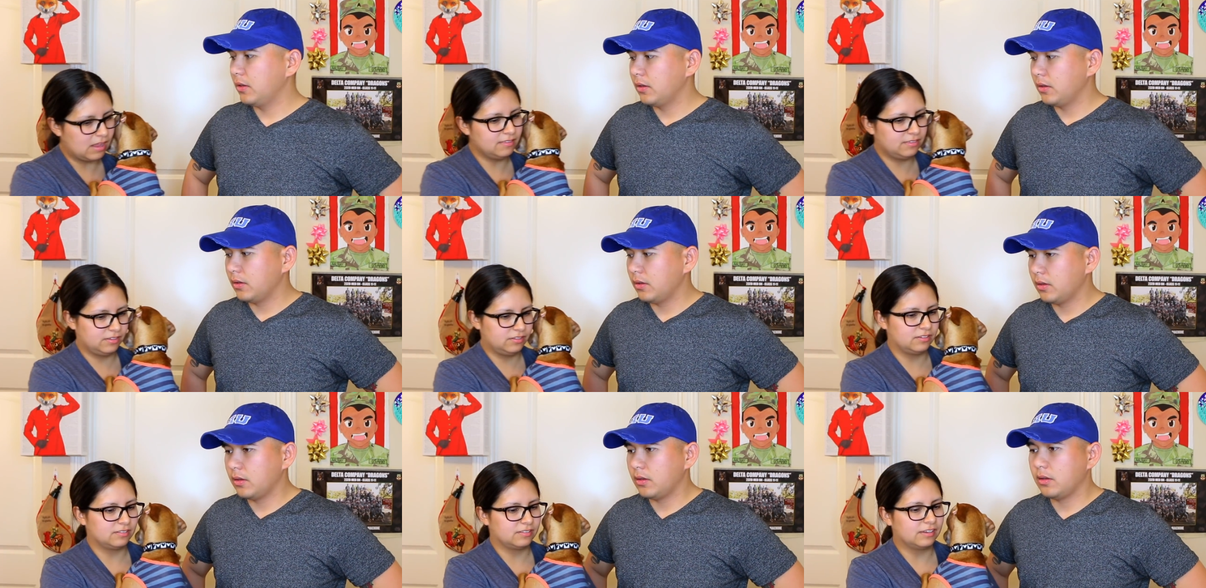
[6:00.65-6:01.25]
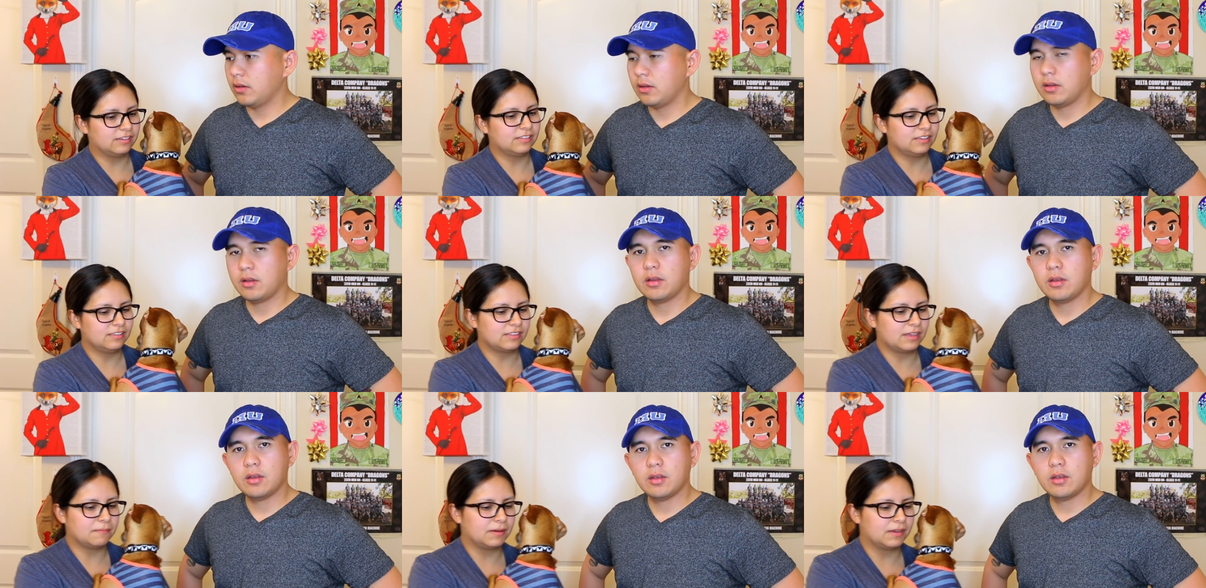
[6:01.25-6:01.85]
Speaker 1: I think
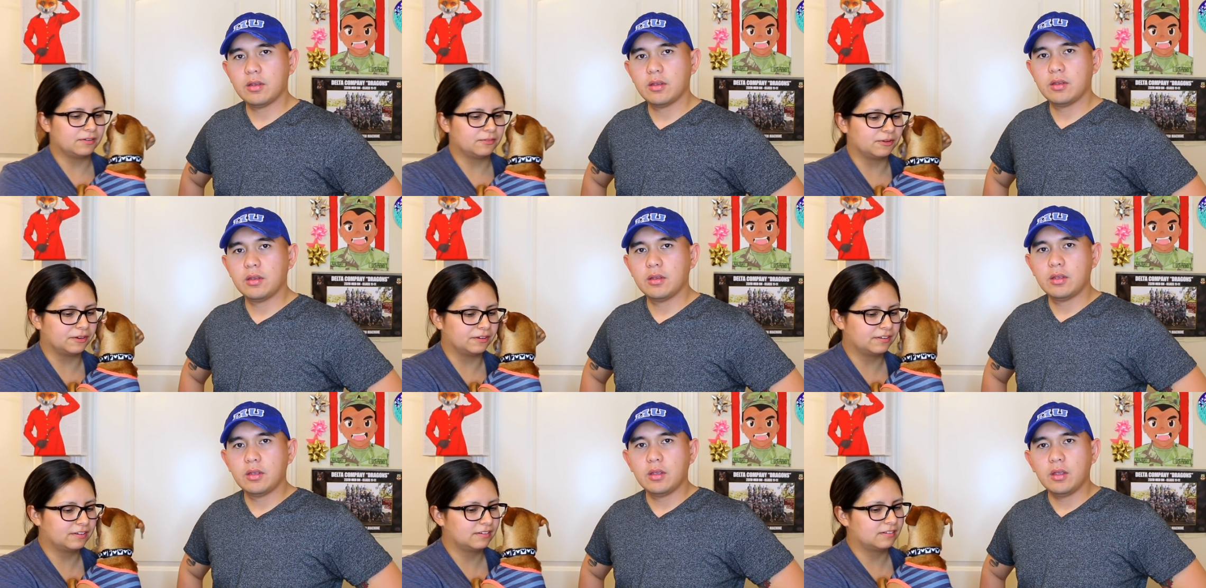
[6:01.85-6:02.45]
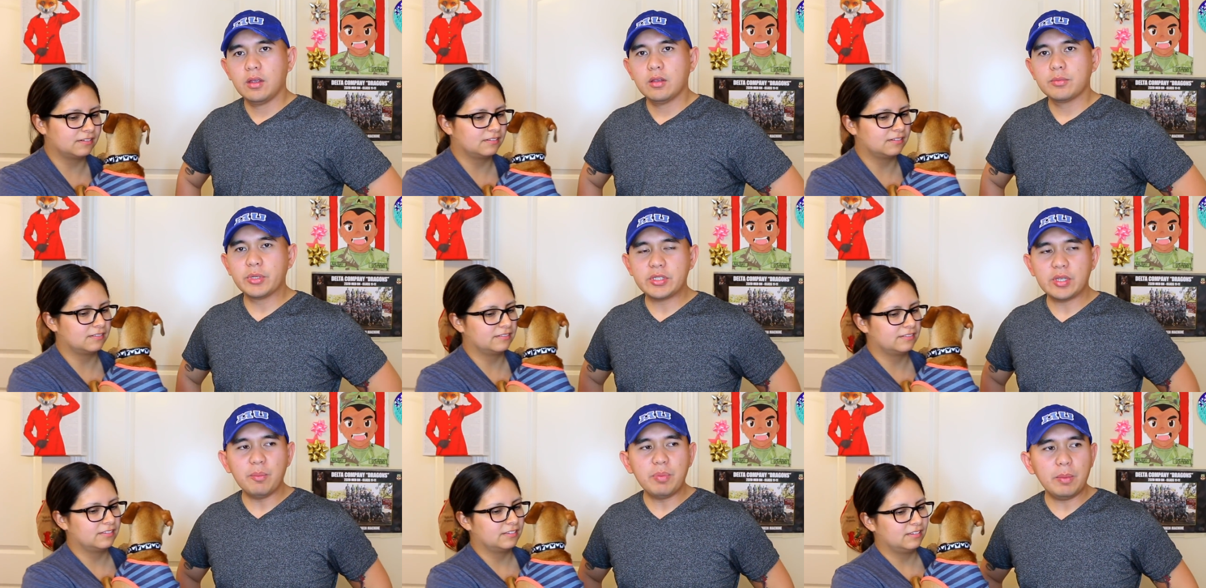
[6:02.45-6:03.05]
that might work.
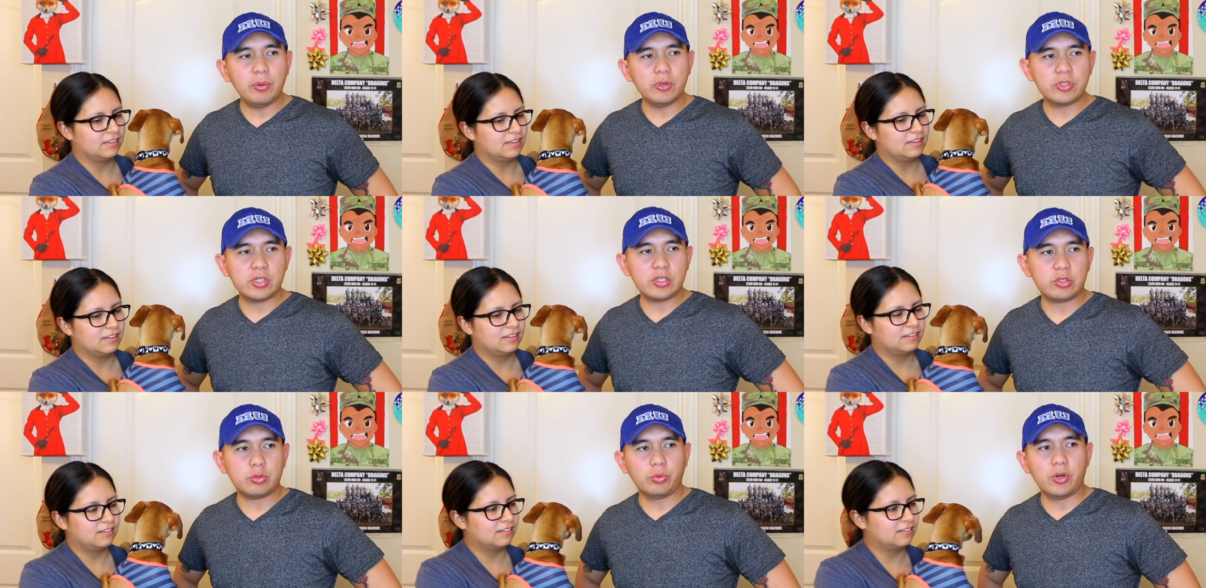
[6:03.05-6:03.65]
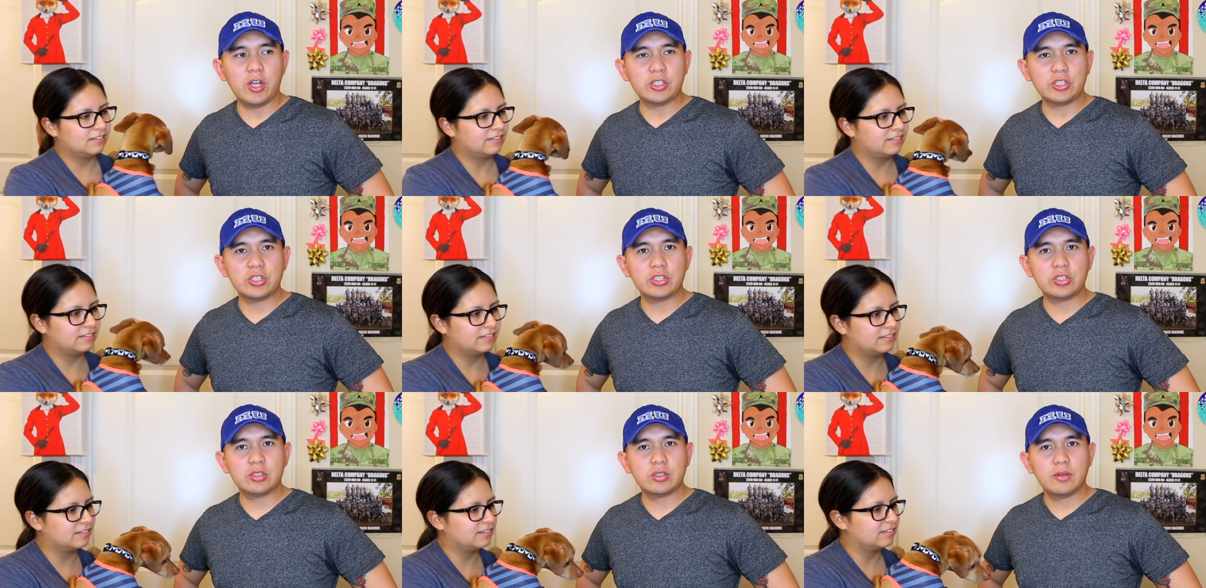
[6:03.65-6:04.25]
Speaker 2: But some people just
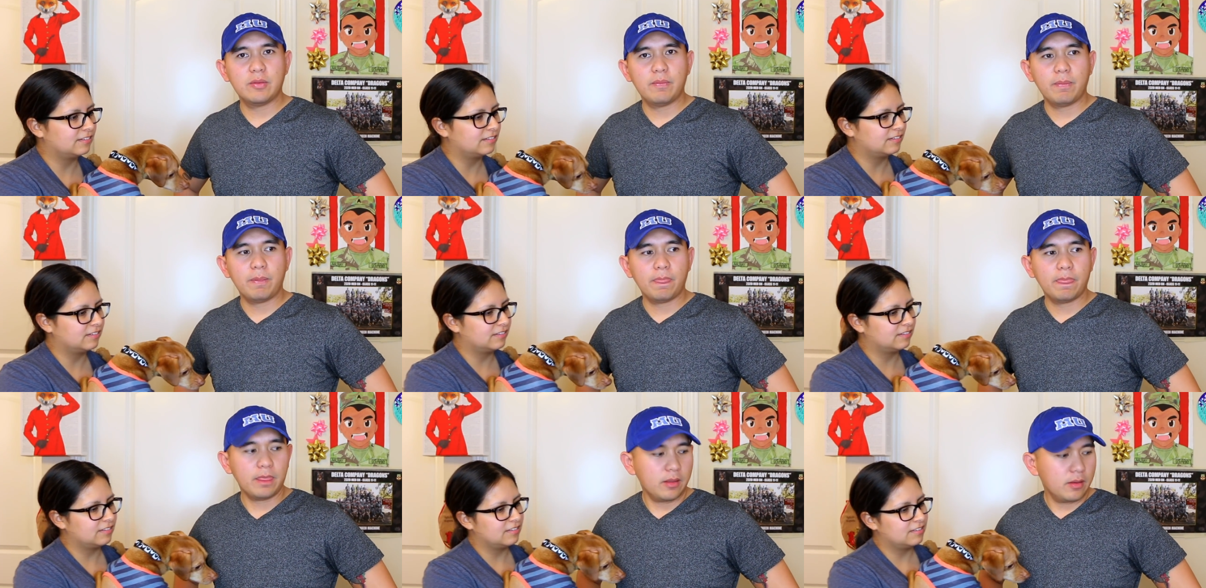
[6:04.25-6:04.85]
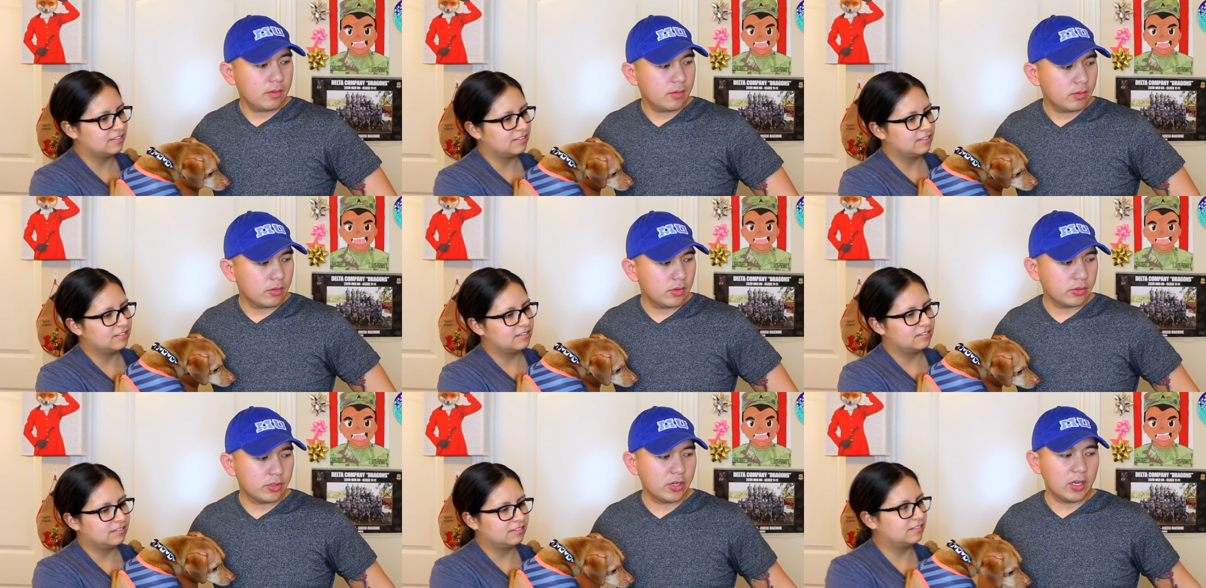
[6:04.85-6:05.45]
rush.
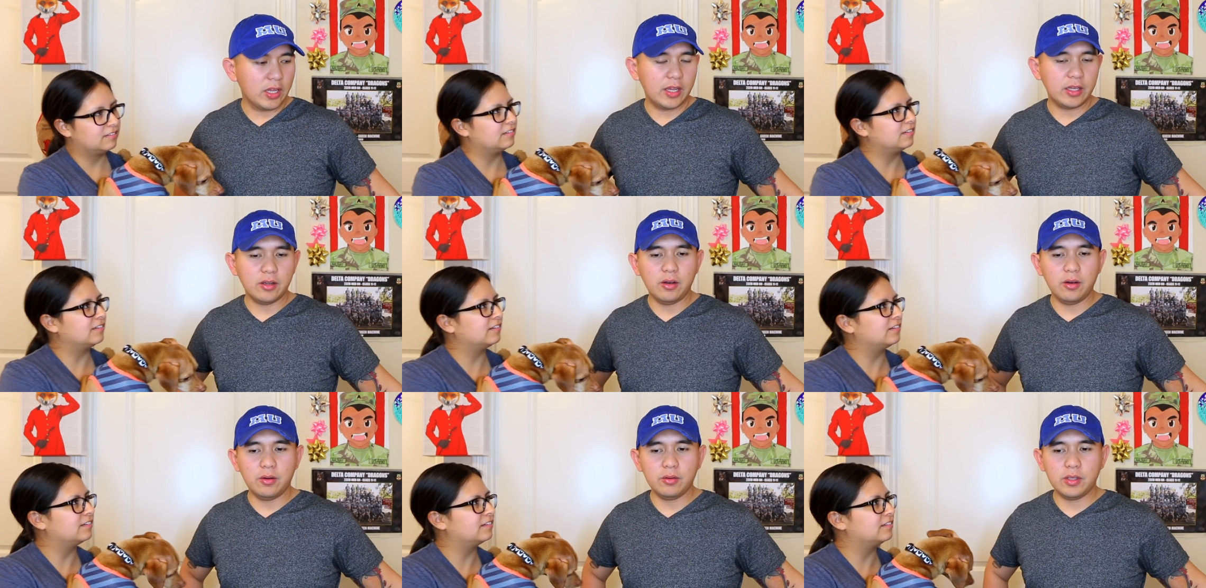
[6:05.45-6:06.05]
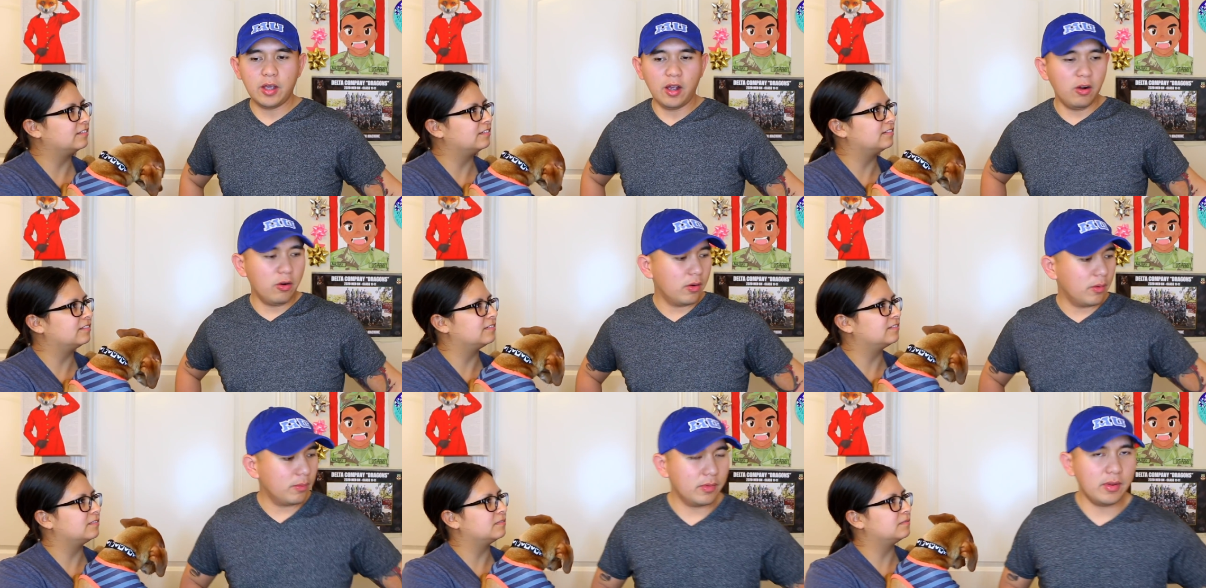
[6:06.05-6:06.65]
They're like, oh yeah,
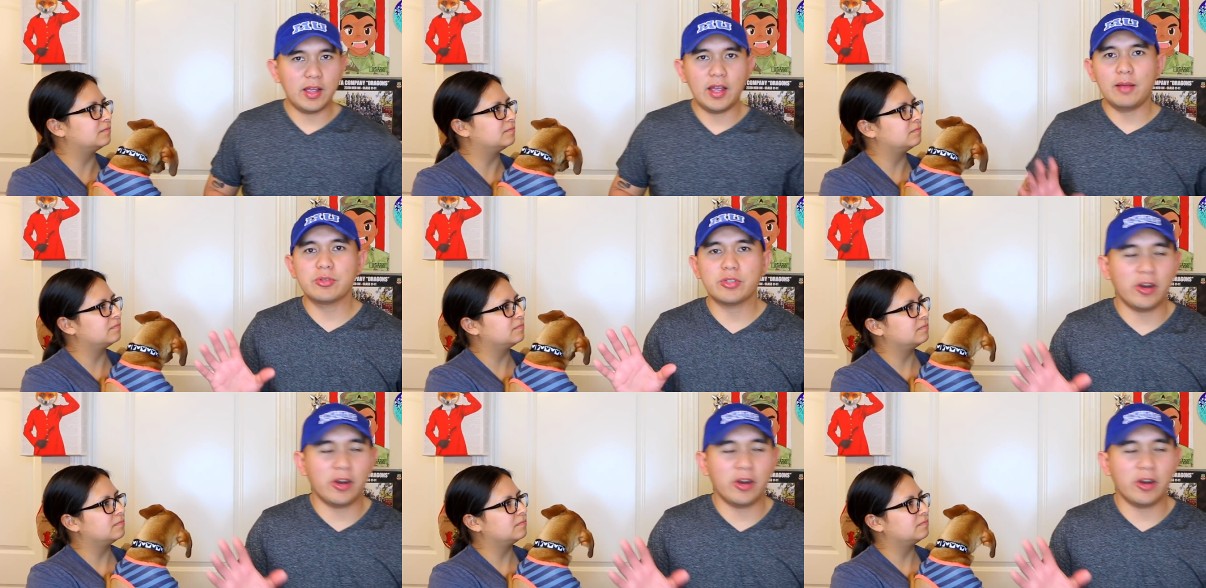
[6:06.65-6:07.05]
oh, I'm